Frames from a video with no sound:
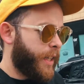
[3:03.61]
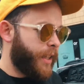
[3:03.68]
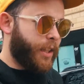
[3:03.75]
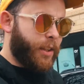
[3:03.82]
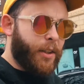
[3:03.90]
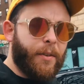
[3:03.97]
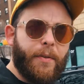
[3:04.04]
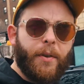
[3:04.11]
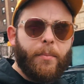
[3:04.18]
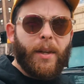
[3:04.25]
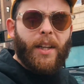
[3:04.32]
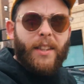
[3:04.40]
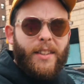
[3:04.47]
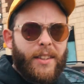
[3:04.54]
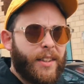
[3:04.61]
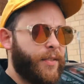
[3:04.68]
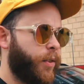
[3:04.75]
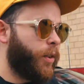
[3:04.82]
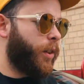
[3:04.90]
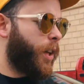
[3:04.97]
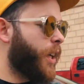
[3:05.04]
here in a few minutes
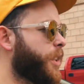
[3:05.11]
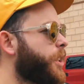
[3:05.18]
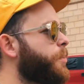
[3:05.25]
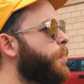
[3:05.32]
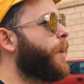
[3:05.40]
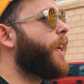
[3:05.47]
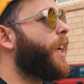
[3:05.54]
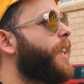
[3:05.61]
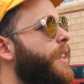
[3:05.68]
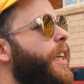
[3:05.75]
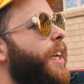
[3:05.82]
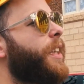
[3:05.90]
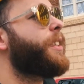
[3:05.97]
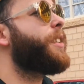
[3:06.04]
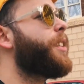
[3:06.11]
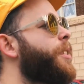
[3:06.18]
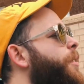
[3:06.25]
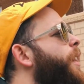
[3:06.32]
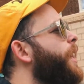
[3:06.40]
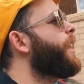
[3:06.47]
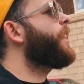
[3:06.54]
for lunch, but I decided
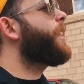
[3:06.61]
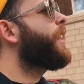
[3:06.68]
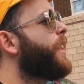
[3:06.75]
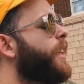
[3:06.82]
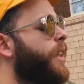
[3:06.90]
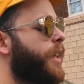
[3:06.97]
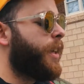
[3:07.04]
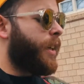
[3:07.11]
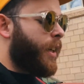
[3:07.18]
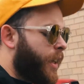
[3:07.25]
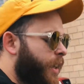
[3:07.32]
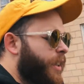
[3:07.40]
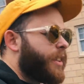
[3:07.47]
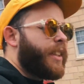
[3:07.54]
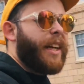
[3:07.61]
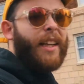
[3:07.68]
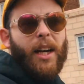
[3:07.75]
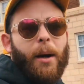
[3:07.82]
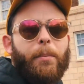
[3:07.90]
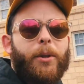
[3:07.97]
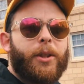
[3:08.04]
to take
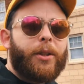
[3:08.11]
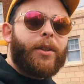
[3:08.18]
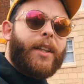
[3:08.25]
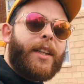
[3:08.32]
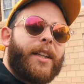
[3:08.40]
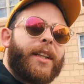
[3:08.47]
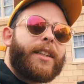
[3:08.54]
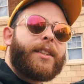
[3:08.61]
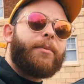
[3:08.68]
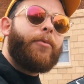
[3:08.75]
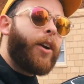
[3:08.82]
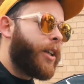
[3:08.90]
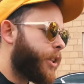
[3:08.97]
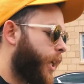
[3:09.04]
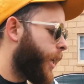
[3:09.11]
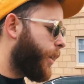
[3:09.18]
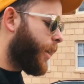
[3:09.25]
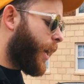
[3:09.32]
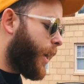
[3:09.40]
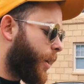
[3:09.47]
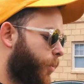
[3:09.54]
an opportunity to get some fresh
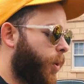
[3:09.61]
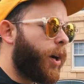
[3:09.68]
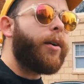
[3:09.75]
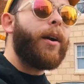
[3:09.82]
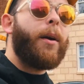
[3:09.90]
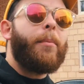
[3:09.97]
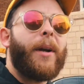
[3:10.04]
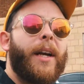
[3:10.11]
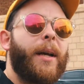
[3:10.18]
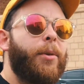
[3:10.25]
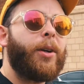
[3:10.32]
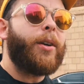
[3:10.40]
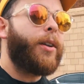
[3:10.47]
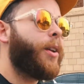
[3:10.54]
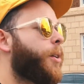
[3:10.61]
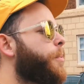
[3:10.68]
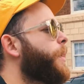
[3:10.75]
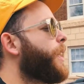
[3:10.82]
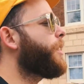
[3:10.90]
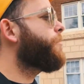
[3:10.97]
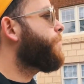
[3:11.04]
air and walk around my neighborhood a little
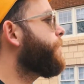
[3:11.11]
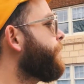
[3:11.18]
bit.